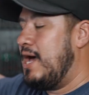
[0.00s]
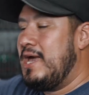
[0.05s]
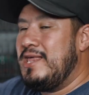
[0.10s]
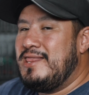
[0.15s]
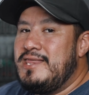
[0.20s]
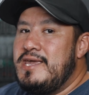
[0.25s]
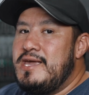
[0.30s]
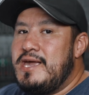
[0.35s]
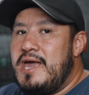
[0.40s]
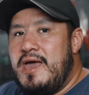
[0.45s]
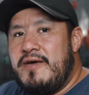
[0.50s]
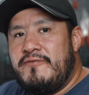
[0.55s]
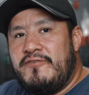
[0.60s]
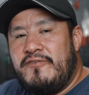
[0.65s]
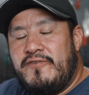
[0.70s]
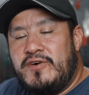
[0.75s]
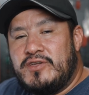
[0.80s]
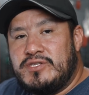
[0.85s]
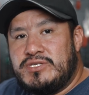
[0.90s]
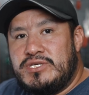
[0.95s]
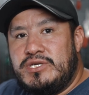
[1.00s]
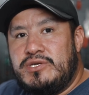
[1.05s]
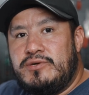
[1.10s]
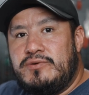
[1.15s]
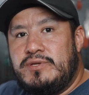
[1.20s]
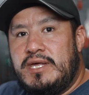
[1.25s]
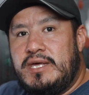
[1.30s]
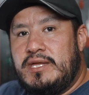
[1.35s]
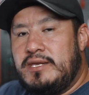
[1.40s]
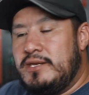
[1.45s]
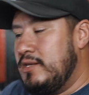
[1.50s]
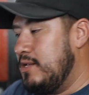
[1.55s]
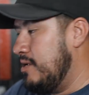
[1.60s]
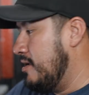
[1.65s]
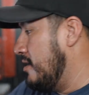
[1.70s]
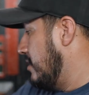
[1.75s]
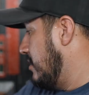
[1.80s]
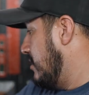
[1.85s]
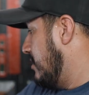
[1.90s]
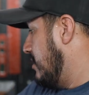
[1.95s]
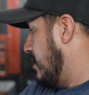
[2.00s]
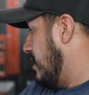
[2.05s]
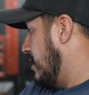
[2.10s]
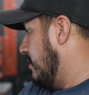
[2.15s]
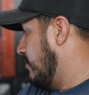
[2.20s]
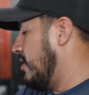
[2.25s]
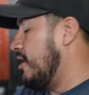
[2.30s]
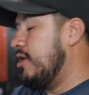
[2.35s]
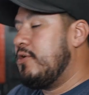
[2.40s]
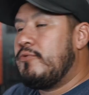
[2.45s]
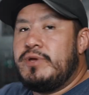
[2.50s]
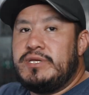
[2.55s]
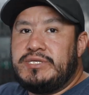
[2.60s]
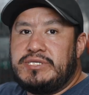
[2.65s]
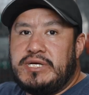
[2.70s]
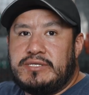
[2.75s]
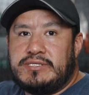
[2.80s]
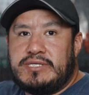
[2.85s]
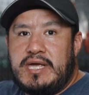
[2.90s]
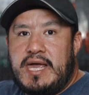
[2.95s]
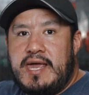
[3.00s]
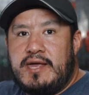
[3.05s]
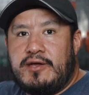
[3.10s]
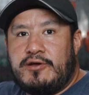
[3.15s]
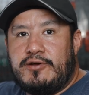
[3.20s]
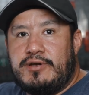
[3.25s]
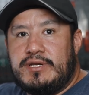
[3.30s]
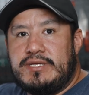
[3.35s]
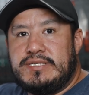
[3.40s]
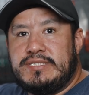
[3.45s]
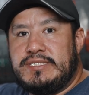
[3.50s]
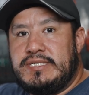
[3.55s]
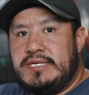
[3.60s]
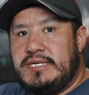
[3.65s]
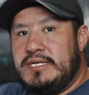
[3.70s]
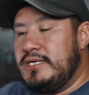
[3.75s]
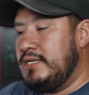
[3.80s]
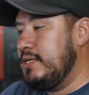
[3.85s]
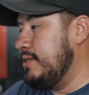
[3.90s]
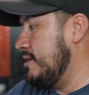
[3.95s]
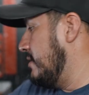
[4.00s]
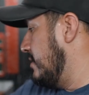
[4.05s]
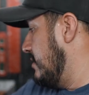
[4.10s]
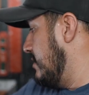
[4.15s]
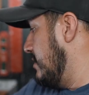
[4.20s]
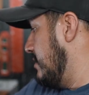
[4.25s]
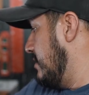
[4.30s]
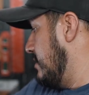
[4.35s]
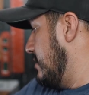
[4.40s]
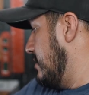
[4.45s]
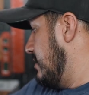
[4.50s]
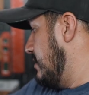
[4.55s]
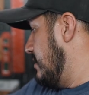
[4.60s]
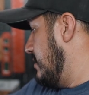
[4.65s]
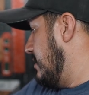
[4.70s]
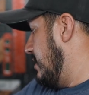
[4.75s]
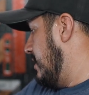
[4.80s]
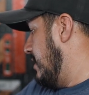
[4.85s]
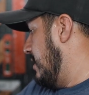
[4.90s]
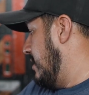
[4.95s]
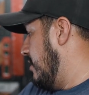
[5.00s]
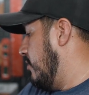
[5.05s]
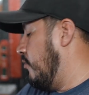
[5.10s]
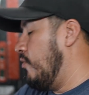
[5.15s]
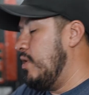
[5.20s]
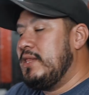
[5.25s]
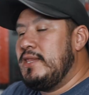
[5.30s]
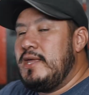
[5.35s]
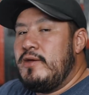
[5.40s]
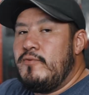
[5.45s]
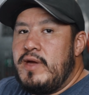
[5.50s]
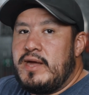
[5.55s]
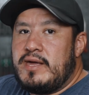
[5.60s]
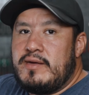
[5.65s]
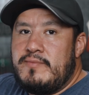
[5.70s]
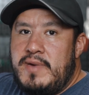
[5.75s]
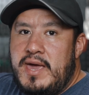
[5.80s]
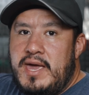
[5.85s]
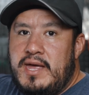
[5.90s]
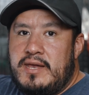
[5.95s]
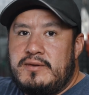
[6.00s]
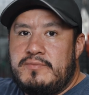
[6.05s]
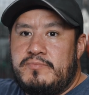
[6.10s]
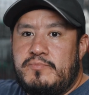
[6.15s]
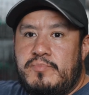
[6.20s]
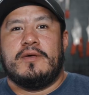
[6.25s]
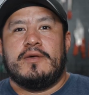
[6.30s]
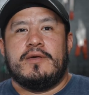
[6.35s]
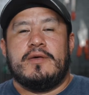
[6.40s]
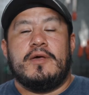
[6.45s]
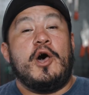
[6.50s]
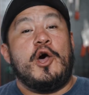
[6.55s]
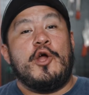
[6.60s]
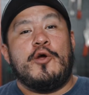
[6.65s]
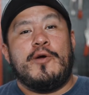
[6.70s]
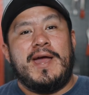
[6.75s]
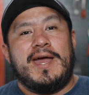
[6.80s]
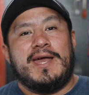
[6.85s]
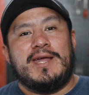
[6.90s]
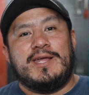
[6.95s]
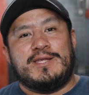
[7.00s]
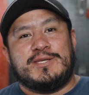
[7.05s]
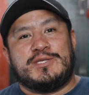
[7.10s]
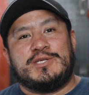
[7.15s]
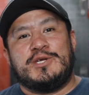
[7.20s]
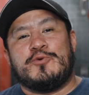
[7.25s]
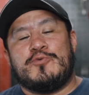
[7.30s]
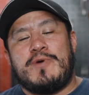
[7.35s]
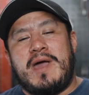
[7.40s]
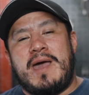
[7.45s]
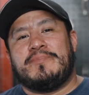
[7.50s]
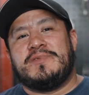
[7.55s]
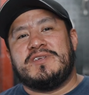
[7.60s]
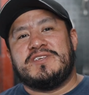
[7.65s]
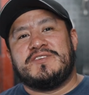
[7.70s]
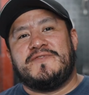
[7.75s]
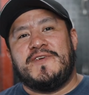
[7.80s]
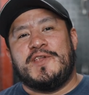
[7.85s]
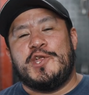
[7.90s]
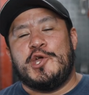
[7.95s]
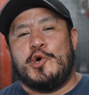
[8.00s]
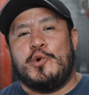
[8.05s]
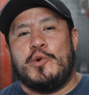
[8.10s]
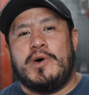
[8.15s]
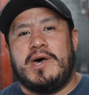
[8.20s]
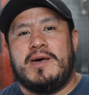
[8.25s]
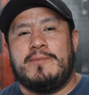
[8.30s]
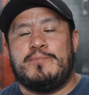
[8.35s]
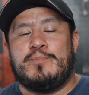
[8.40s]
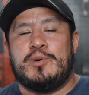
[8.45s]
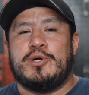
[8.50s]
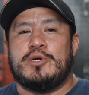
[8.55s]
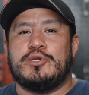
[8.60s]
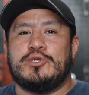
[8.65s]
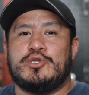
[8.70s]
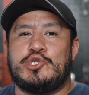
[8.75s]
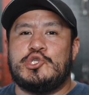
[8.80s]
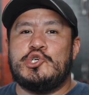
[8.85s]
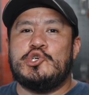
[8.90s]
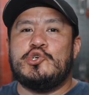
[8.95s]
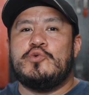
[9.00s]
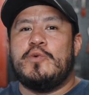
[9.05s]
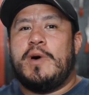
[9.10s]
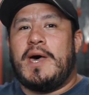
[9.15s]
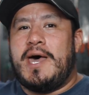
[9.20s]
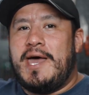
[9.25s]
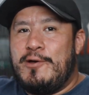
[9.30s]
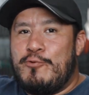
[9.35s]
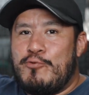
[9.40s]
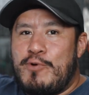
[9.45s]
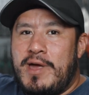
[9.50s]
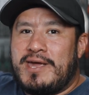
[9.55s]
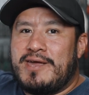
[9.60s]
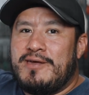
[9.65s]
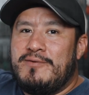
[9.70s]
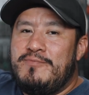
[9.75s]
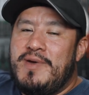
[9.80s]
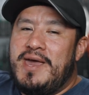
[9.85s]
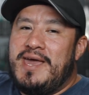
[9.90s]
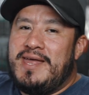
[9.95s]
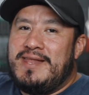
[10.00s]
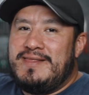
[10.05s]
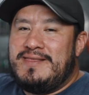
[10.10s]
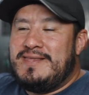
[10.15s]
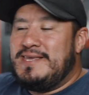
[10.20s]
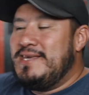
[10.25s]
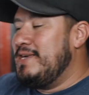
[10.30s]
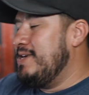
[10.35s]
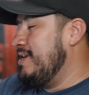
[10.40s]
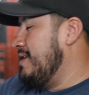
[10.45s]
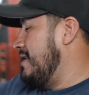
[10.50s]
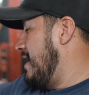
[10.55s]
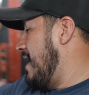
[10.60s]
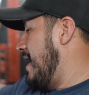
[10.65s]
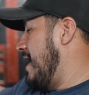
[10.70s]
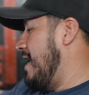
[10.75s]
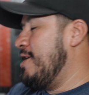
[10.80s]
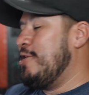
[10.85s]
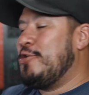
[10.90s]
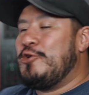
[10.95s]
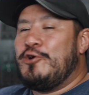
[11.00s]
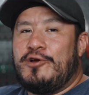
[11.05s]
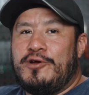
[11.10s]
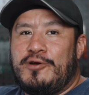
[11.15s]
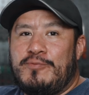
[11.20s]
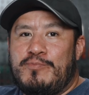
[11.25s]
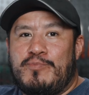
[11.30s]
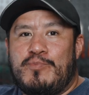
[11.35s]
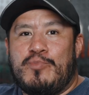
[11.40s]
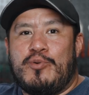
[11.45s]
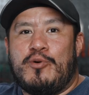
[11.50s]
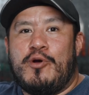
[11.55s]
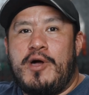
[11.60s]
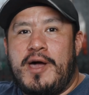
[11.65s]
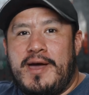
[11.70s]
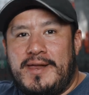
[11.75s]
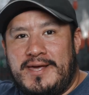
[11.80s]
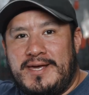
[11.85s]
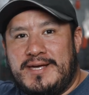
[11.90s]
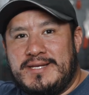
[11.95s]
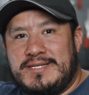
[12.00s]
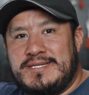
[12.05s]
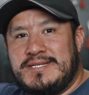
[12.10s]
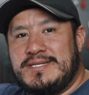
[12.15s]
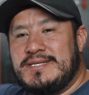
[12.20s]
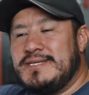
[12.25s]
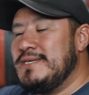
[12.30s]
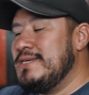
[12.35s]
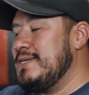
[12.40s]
think I have a faulty unit. I'm going to reach out to Anker to see what they recommend. All right, to wrap this video up, do I recommend the Anker product?